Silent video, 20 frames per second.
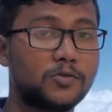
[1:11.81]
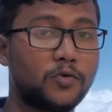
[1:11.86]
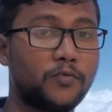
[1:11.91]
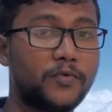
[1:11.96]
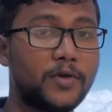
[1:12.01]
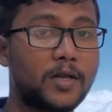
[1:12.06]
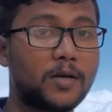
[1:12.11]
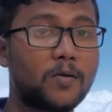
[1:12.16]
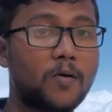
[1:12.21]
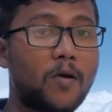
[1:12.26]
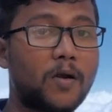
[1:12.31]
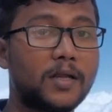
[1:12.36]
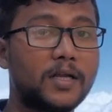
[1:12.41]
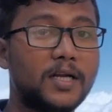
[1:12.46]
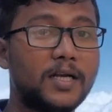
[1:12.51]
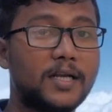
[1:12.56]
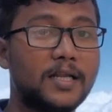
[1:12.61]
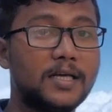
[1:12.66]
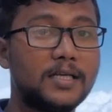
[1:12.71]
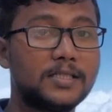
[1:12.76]
So we are
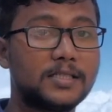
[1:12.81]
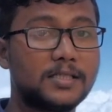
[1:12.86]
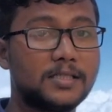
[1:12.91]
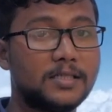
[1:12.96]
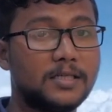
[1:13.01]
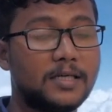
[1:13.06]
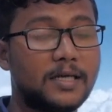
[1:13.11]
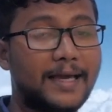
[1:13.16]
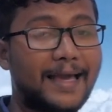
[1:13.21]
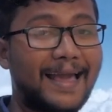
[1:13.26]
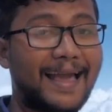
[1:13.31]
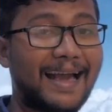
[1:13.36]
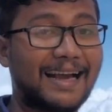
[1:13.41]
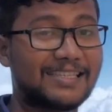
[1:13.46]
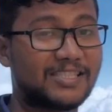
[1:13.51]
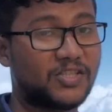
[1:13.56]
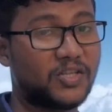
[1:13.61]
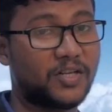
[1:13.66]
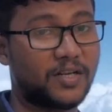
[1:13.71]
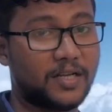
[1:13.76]
calling it as
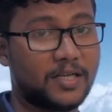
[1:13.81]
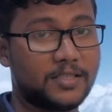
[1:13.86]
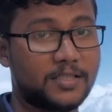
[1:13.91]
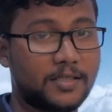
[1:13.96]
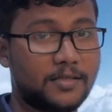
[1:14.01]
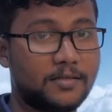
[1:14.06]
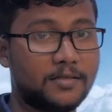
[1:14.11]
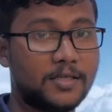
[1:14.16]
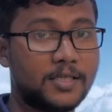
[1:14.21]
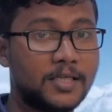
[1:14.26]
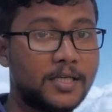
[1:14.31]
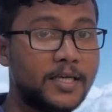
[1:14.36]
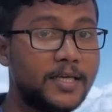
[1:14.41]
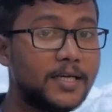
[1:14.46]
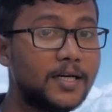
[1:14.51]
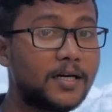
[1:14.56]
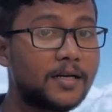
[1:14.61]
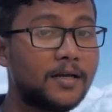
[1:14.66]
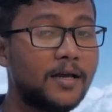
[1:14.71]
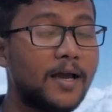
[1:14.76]
acceleration.
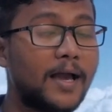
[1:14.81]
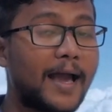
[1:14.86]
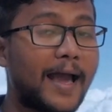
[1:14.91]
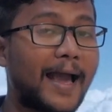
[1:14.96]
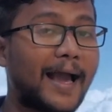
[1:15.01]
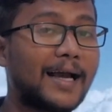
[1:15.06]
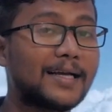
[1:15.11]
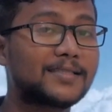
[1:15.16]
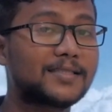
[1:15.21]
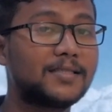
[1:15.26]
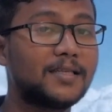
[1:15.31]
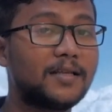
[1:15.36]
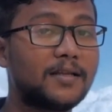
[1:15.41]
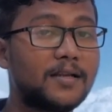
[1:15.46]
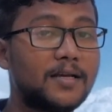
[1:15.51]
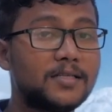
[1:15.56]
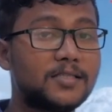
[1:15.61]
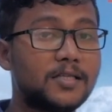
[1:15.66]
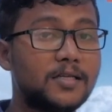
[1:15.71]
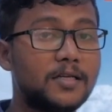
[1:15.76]
Here
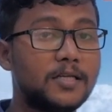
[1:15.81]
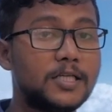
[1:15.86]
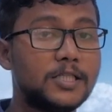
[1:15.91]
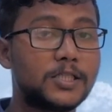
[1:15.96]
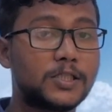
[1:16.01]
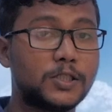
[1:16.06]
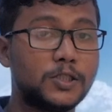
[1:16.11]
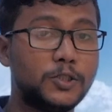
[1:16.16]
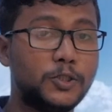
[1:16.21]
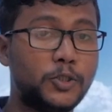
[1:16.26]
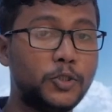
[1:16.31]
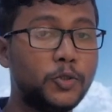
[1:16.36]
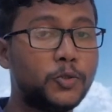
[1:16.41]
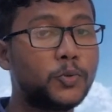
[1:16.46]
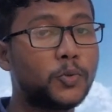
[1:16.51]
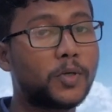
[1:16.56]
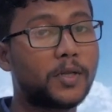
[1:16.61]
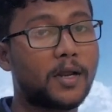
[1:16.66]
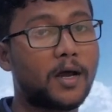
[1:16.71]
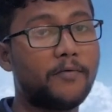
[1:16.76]
acceleration is
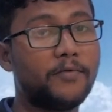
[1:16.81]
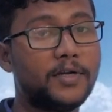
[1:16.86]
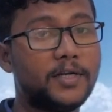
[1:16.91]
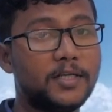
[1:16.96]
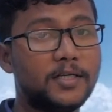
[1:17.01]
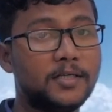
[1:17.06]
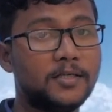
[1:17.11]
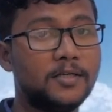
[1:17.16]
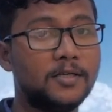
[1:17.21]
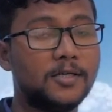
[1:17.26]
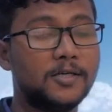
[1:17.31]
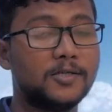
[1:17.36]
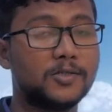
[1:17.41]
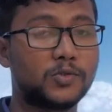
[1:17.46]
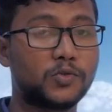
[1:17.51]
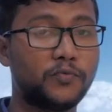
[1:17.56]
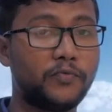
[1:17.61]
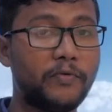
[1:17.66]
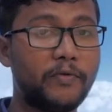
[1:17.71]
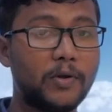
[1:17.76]
due to gravity,
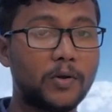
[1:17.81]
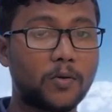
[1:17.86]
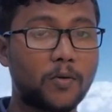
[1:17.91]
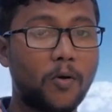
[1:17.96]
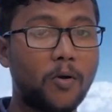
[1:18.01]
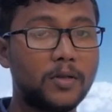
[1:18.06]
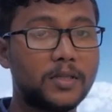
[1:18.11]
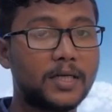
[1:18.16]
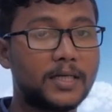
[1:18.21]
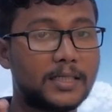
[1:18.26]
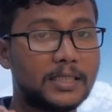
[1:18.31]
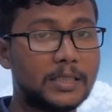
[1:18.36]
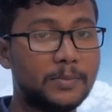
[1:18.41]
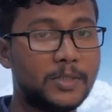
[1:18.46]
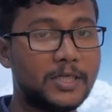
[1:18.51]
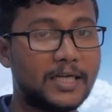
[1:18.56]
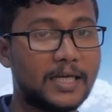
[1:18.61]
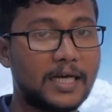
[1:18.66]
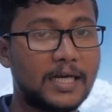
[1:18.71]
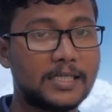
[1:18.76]
so we will call the
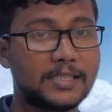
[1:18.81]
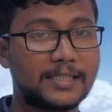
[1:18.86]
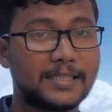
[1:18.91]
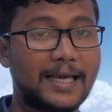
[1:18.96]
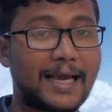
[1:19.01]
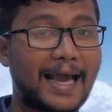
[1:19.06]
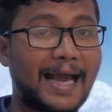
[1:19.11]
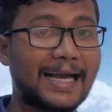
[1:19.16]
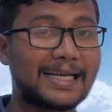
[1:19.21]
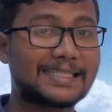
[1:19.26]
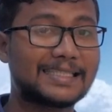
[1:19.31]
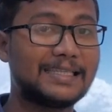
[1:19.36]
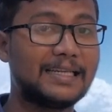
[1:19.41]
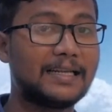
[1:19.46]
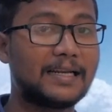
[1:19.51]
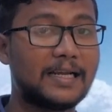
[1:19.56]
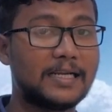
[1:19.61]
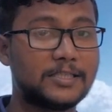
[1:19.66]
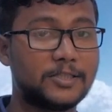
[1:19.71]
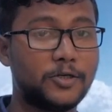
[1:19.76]
term it as
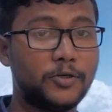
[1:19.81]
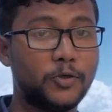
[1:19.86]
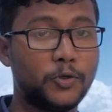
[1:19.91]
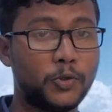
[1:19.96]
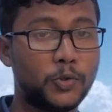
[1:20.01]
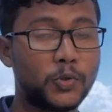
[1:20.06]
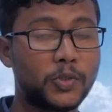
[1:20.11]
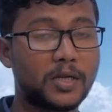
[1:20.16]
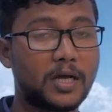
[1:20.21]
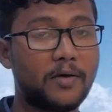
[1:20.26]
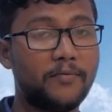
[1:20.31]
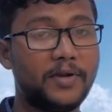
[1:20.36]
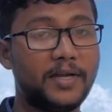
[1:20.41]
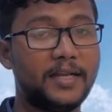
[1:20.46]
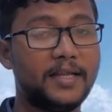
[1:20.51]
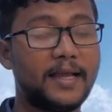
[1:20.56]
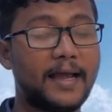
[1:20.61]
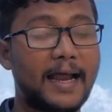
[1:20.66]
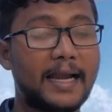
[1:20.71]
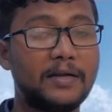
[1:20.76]
acceleration due to
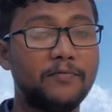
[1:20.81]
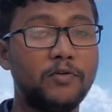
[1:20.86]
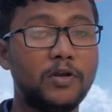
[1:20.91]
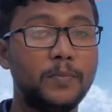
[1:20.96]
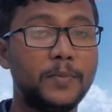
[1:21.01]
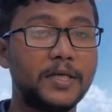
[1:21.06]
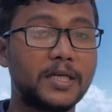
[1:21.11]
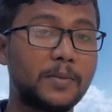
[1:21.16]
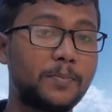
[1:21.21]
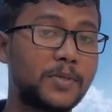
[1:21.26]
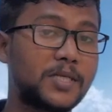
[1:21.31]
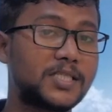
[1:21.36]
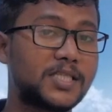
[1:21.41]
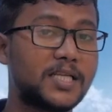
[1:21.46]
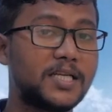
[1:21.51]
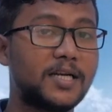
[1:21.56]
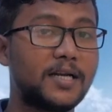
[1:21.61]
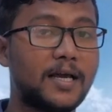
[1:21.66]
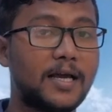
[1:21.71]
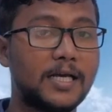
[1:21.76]
gravity and will be
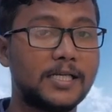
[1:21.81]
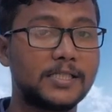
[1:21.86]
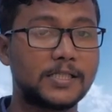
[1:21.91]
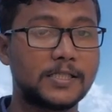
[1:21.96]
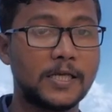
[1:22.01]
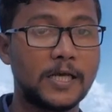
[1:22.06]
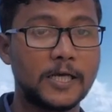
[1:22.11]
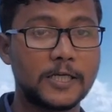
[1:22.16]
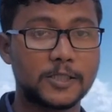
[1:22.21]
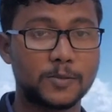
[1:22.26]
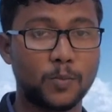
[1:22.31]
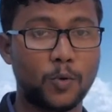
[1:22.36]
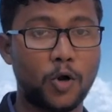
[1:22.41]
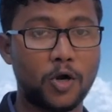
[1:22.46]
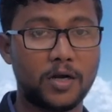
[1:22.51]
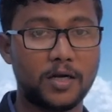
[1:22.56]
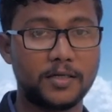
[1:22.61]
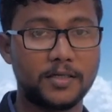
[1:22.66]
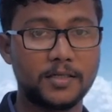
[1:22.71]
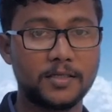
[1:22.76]
represented as
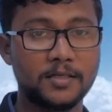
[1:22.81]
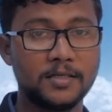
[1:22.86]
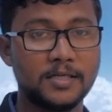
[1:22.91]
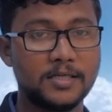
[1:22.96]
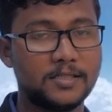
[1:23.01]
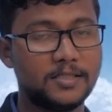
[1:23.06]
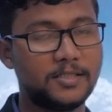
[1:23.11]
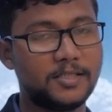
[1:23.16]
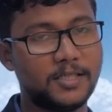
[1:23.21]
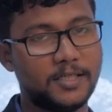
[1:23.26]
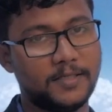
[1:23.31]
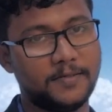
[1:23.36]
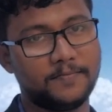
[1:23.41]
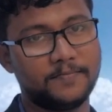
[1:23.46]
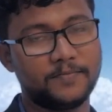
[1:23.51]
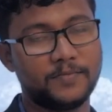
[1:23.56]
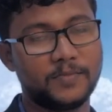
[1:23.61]
small letter g.